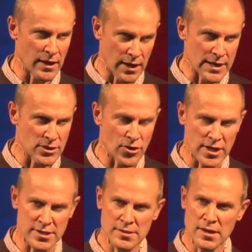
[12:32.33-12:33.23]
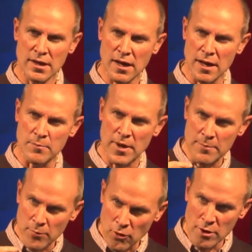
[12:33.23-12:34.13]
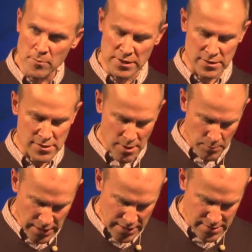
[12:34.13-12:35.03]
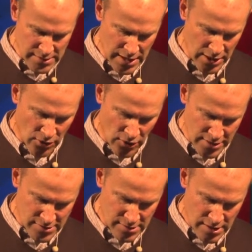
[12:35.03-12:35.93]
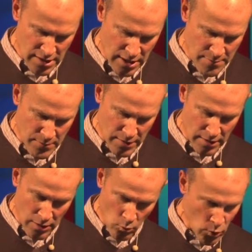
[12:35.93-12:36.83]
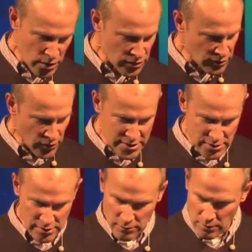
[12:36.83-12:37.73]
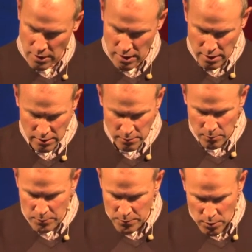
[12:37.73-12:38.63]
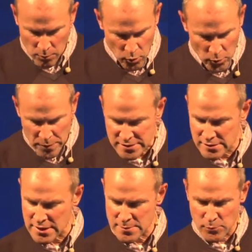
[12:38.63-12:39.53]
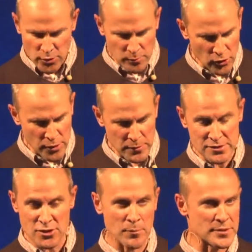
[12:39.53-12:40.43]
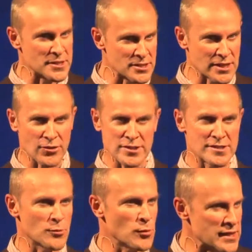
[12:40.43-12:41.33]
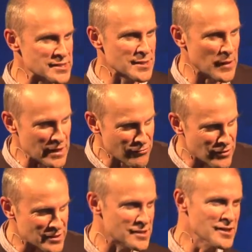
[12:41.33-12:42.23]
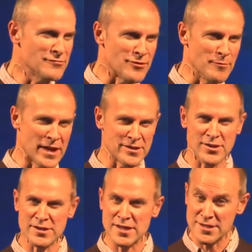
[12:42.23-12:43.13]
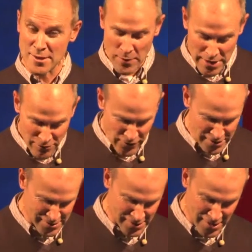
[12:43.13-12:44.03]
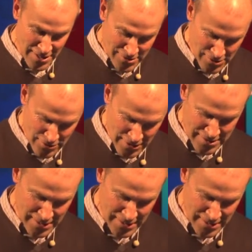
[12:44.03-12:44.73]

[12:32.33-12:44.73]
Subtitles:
increase. Employment begins to increase. With greater, more businesses, more employment, competition increases. So we actually benefit from that. So it's actually a benefit to do these